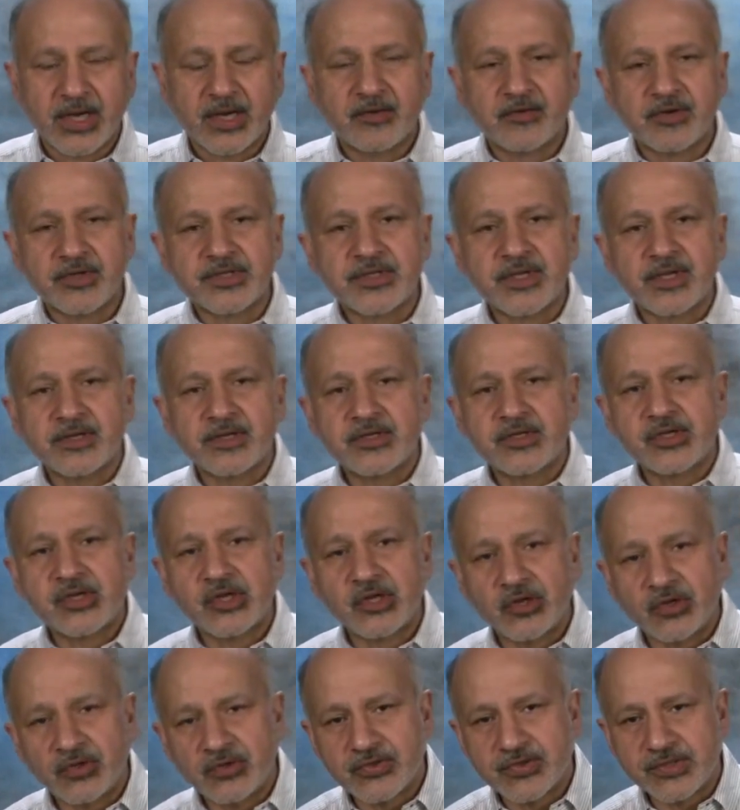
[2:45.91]
Okay,
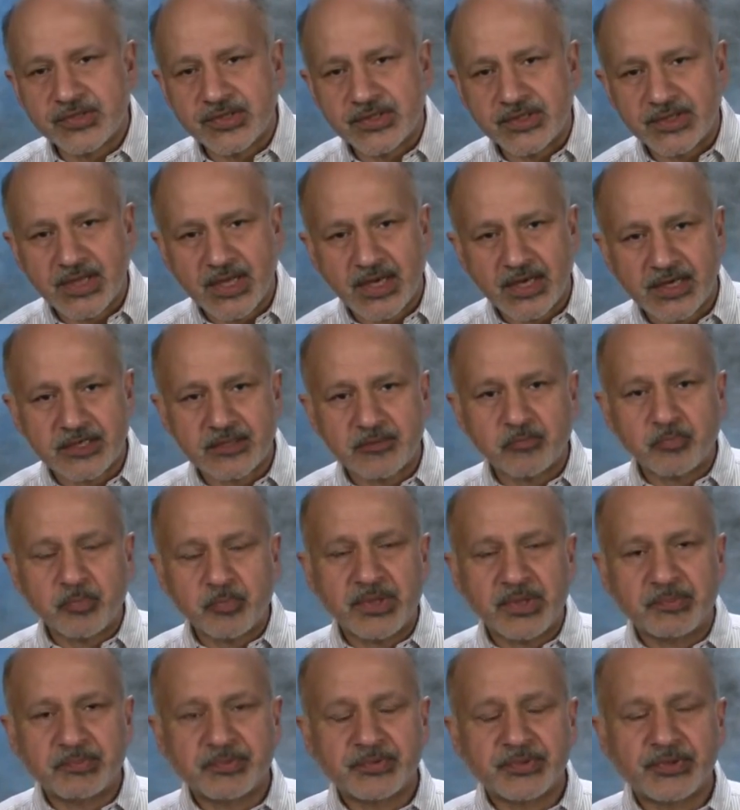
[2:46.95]
research shows
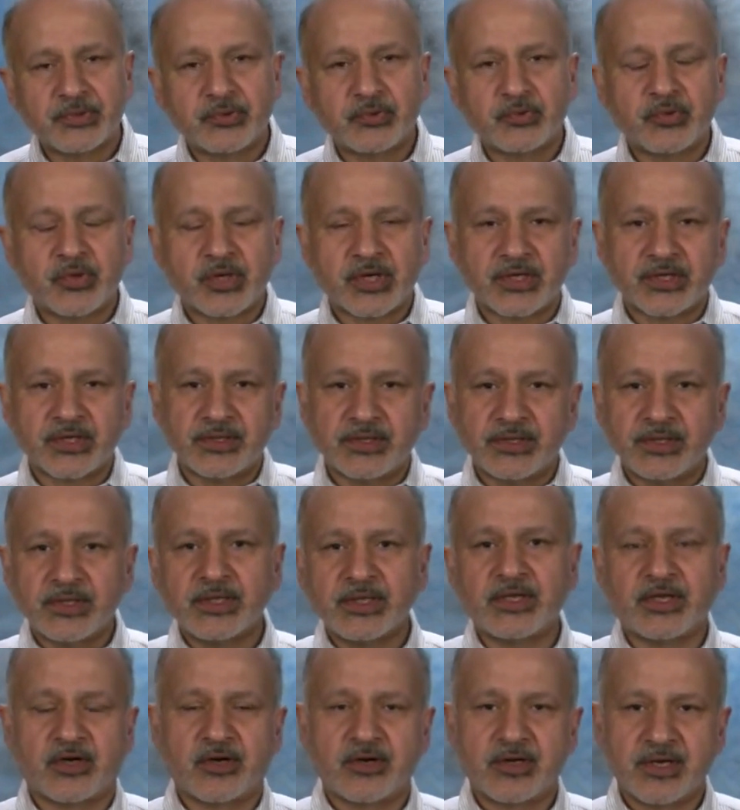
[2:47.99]
that people who
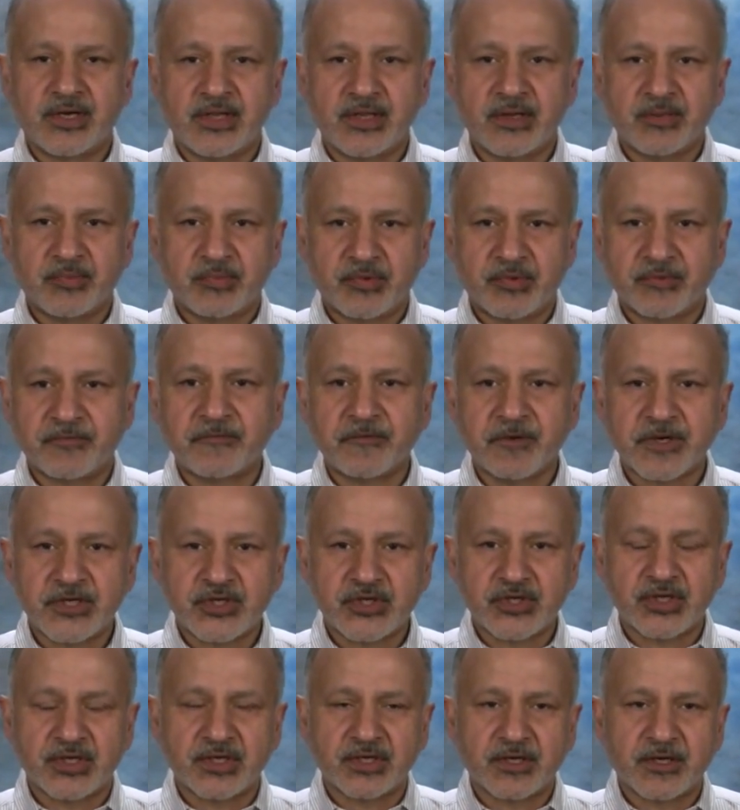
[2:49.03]
are early on in their
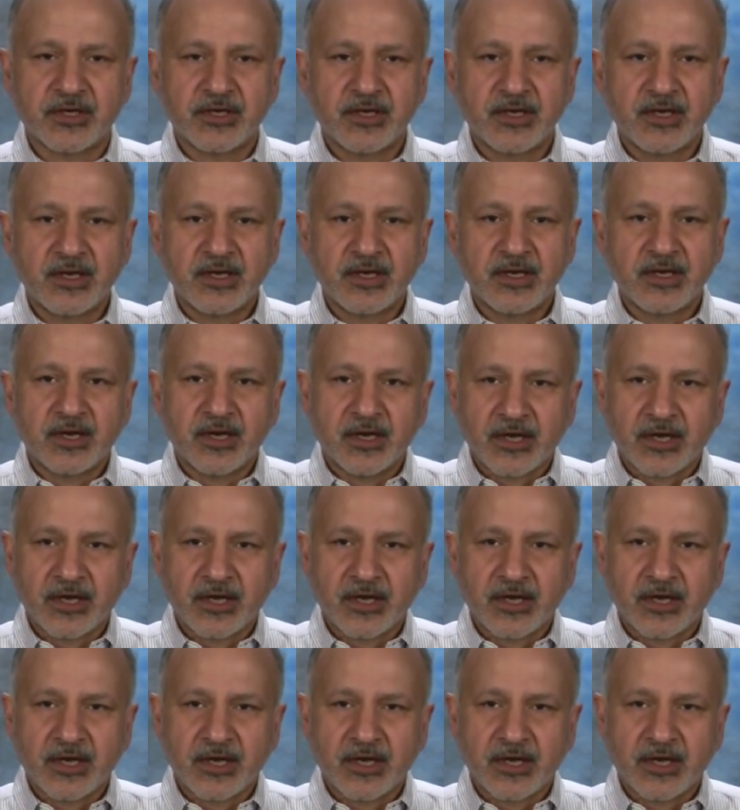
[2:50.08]
profession